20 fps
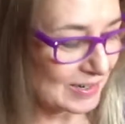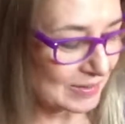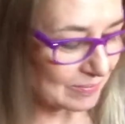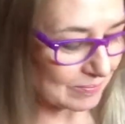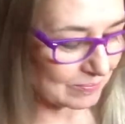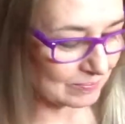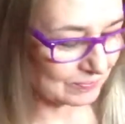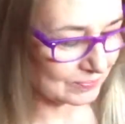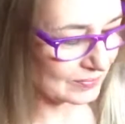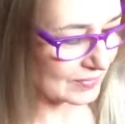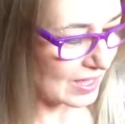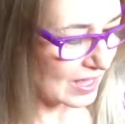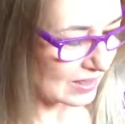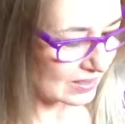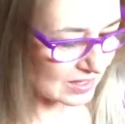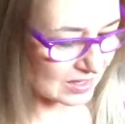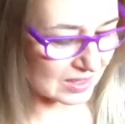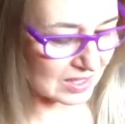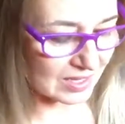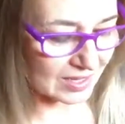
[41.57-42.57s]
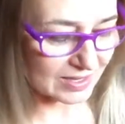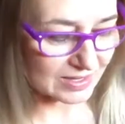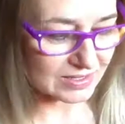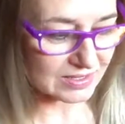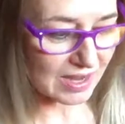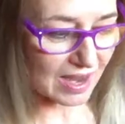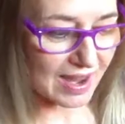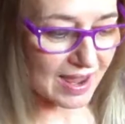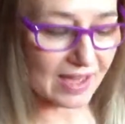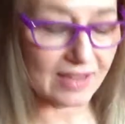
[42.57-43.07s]
The thing is,
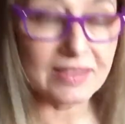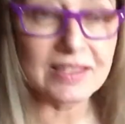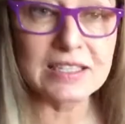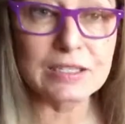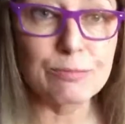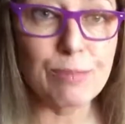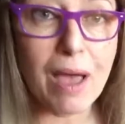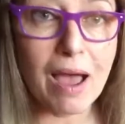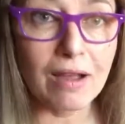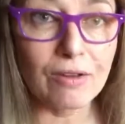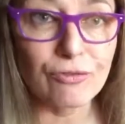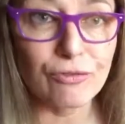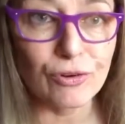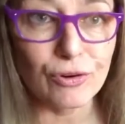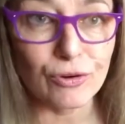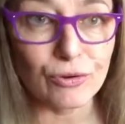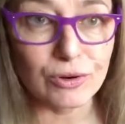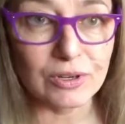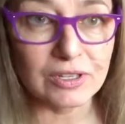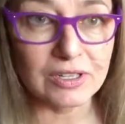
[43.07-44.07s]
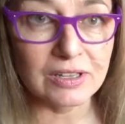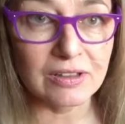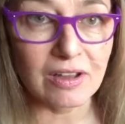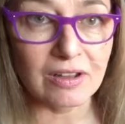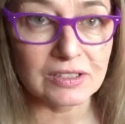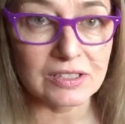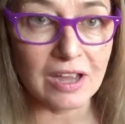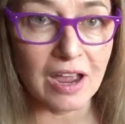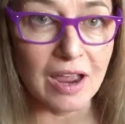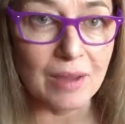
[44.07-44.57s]
I had this bag for a really
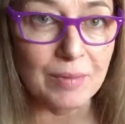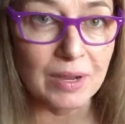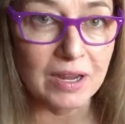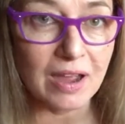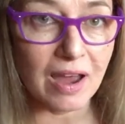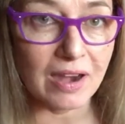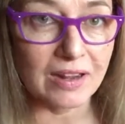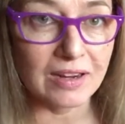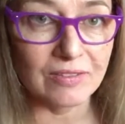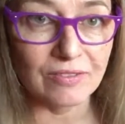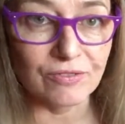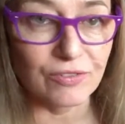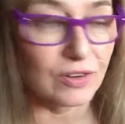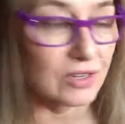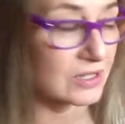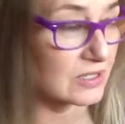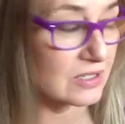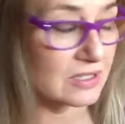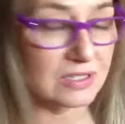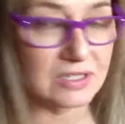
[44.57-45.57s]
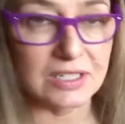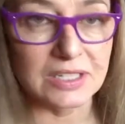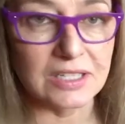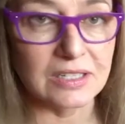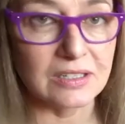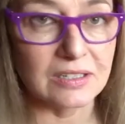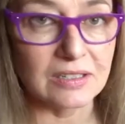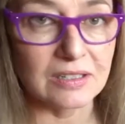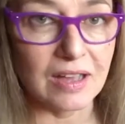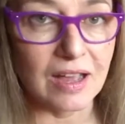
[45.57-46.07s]
long time. I got it for a
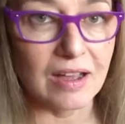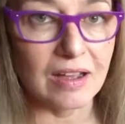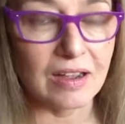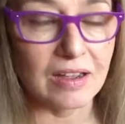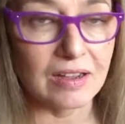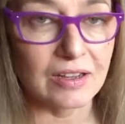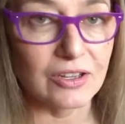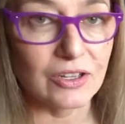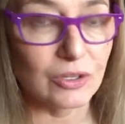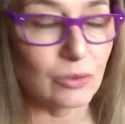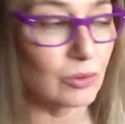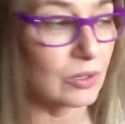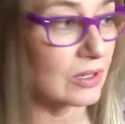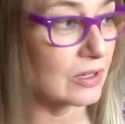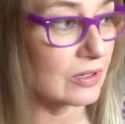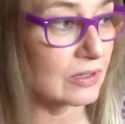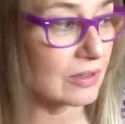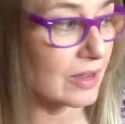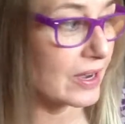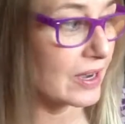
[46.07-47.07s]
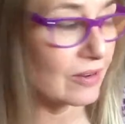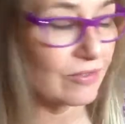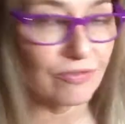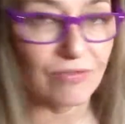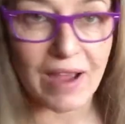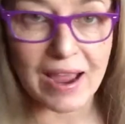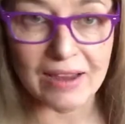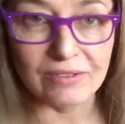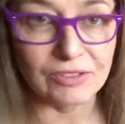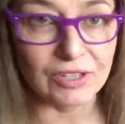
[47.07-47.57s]
steal at a Goodwill, like
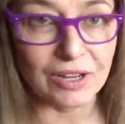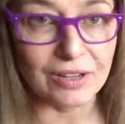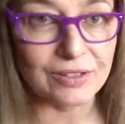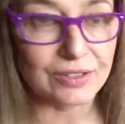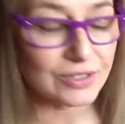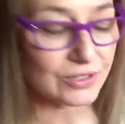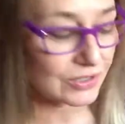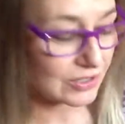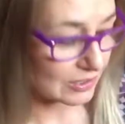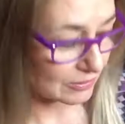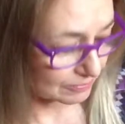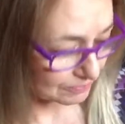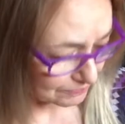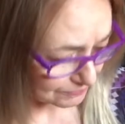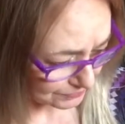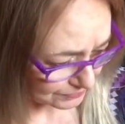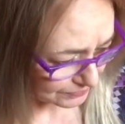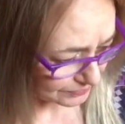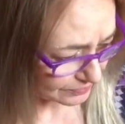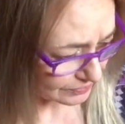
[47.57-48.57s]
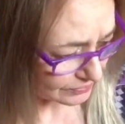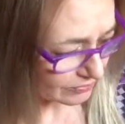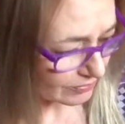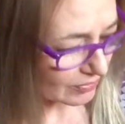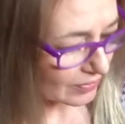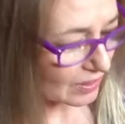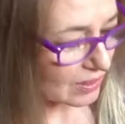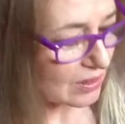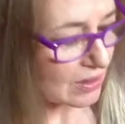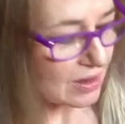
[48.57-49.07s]
$5.
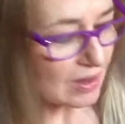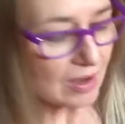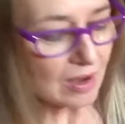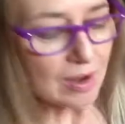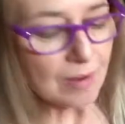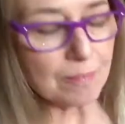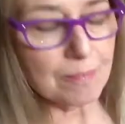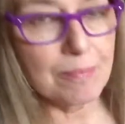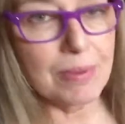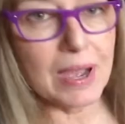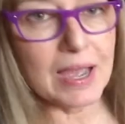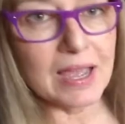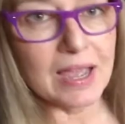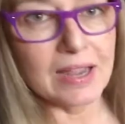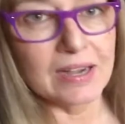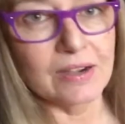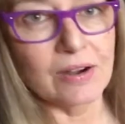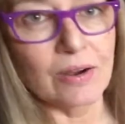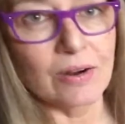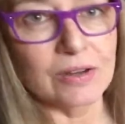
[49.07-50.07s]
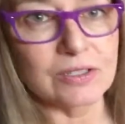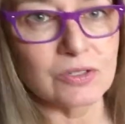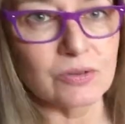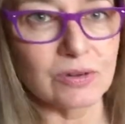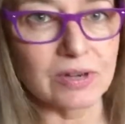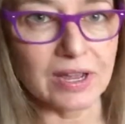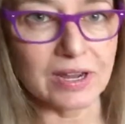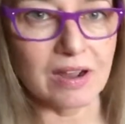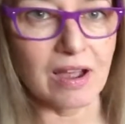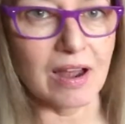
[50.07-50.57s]
But I noticed
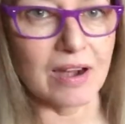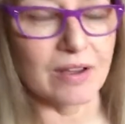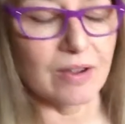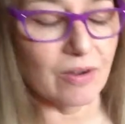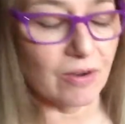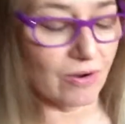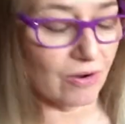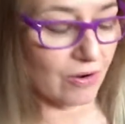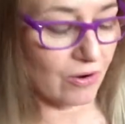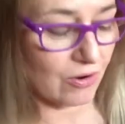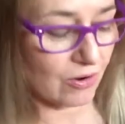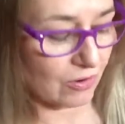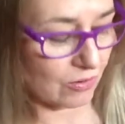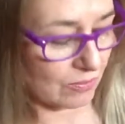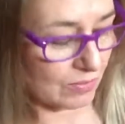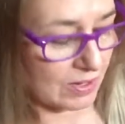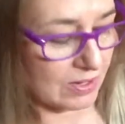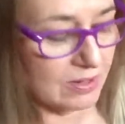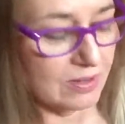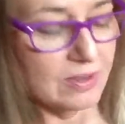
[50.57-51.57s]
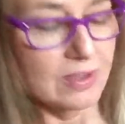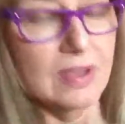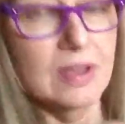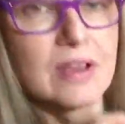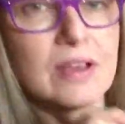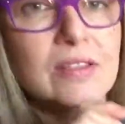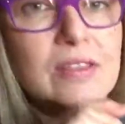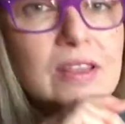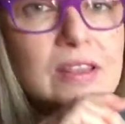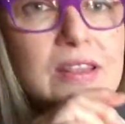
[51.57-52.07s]
when I got it home
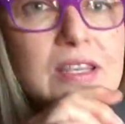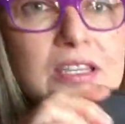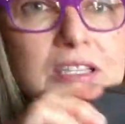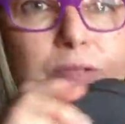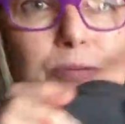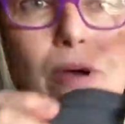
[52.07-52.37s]
that this